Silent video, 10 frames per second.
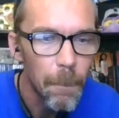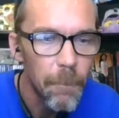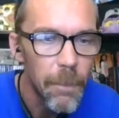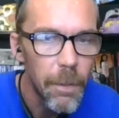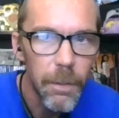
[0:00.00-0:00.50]

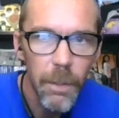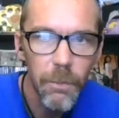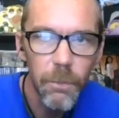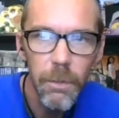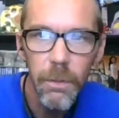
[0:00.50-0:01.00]
And not
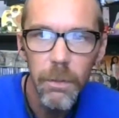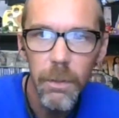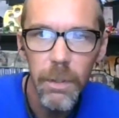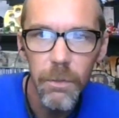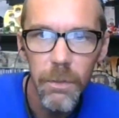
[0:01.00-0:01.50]
only
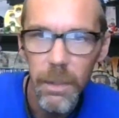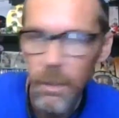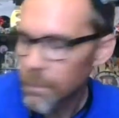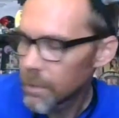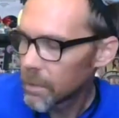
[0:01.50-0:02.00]
can you set
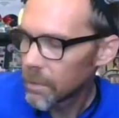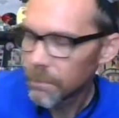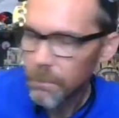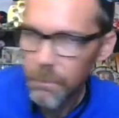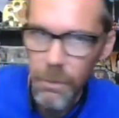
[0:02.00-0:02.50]
up the
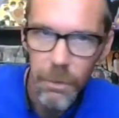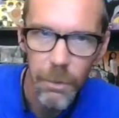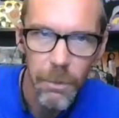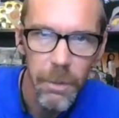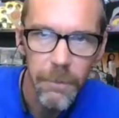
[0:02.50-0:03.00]

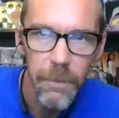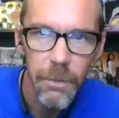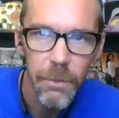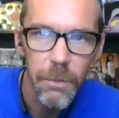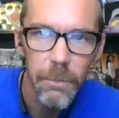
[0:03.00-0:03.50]
security
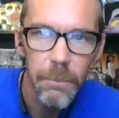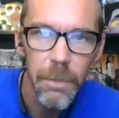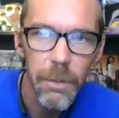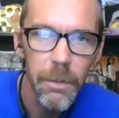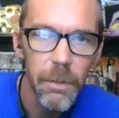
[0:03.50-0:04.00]
features,
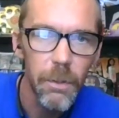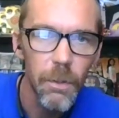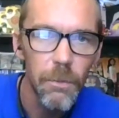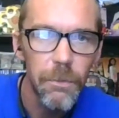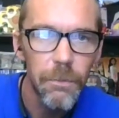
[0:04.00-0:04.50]
but you can
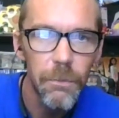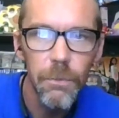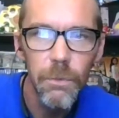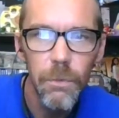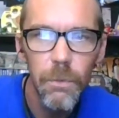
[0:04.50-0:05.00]
go
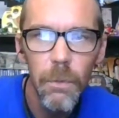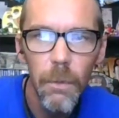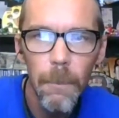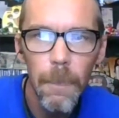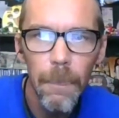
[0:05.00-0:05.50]
through
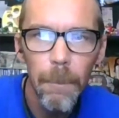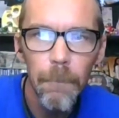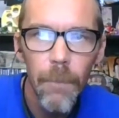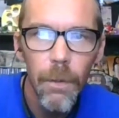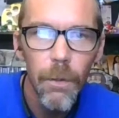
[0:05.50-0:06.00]

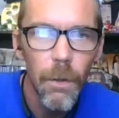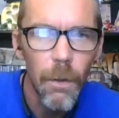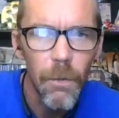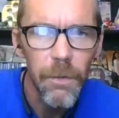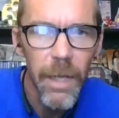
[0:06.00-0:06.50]

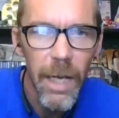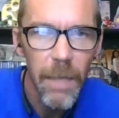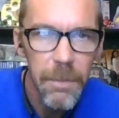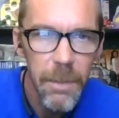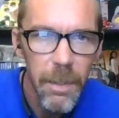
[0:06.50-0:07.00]
all the
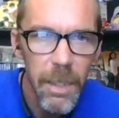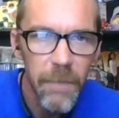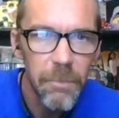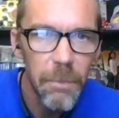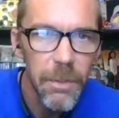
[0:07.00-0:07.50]
apps that
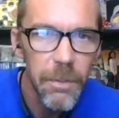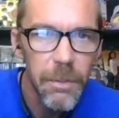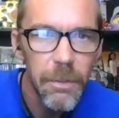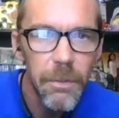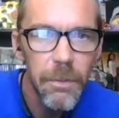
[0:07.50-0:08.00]
have
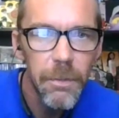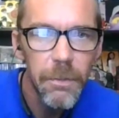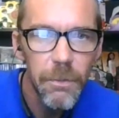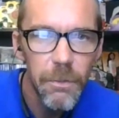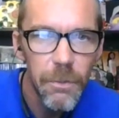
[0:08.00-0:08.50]
permission to your
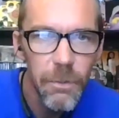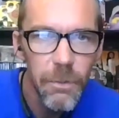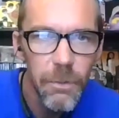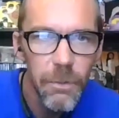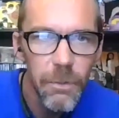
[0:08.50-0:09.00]

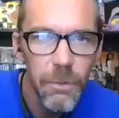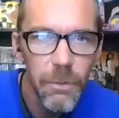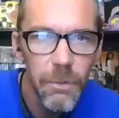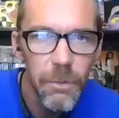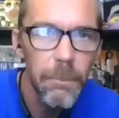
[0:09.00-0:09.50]
YouTube account
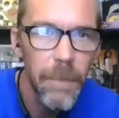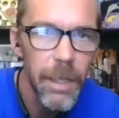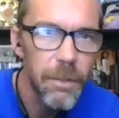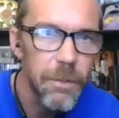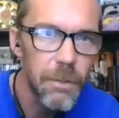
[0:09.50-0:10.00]
and
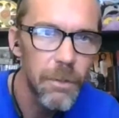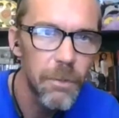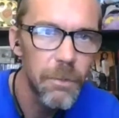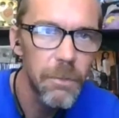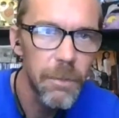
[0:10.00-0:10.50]
manage
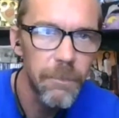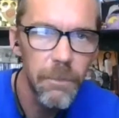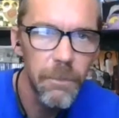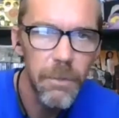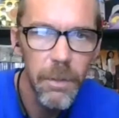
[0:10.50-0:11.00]
those. If you
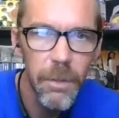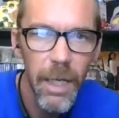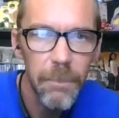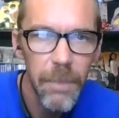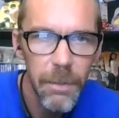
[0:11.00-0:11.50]
see an
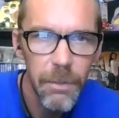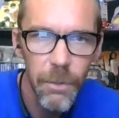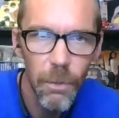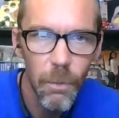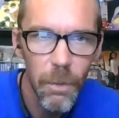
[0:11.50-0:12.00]
app that you
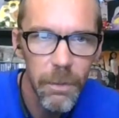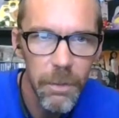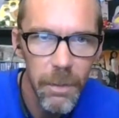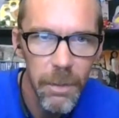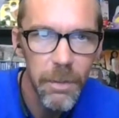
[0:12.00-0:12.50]
don't want
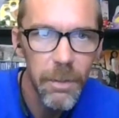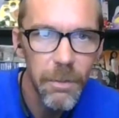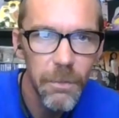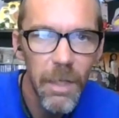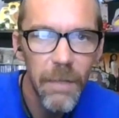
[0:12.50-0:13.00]
to
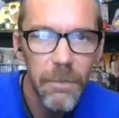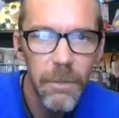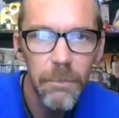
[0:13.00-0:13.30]
continue having